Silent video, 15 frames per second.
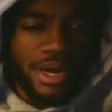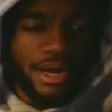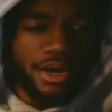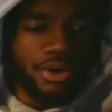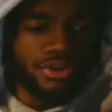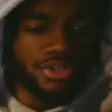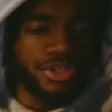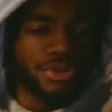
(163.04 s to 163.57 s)

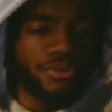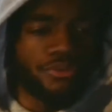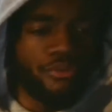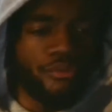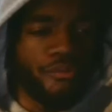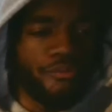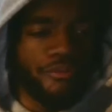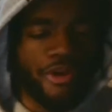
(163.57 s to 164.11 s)
also
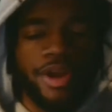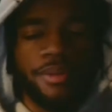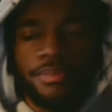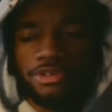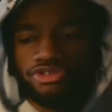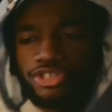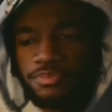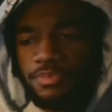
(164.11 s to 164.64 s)
very
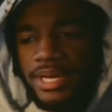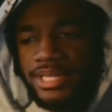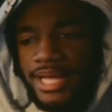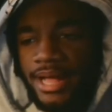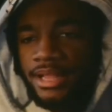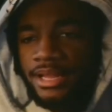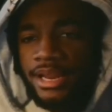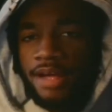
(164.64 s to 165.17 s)
much respect
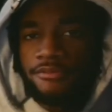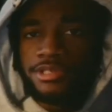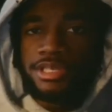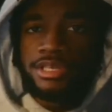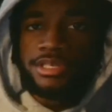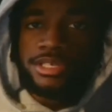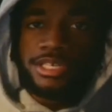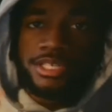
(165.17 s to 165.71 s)
Allen
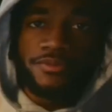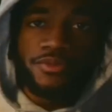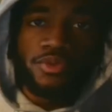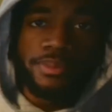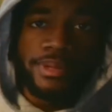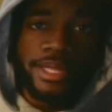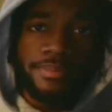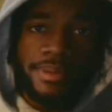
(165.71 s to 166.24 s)
Iverson is because if you
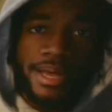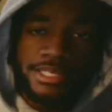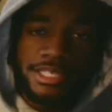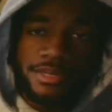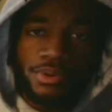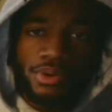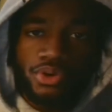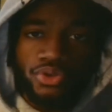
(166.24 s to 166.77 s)
play
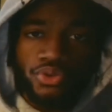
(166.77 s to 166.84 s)
basketball,